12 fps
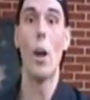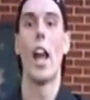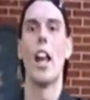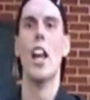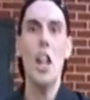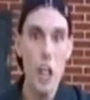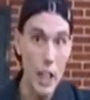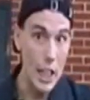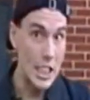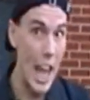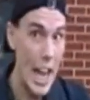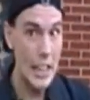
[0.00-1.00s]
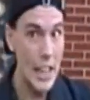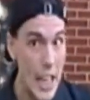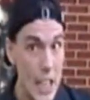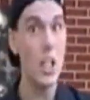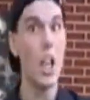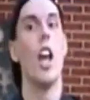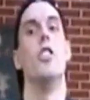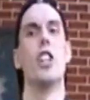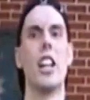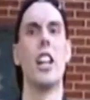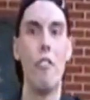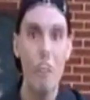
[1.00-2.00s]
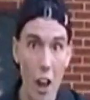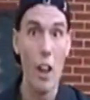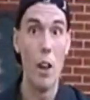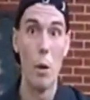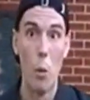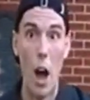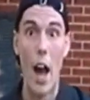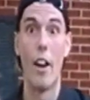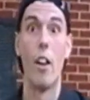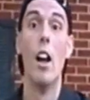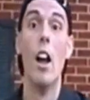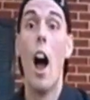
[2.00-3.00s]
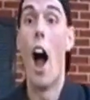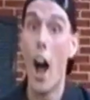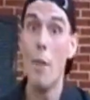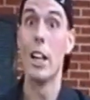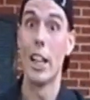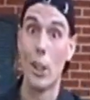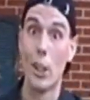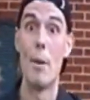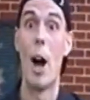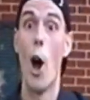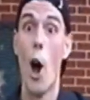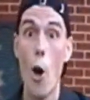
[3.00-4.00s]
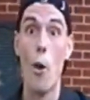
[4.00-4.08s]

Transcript: okay, you're gonna take this and you're gonna fill it with water. I'm gonna grab a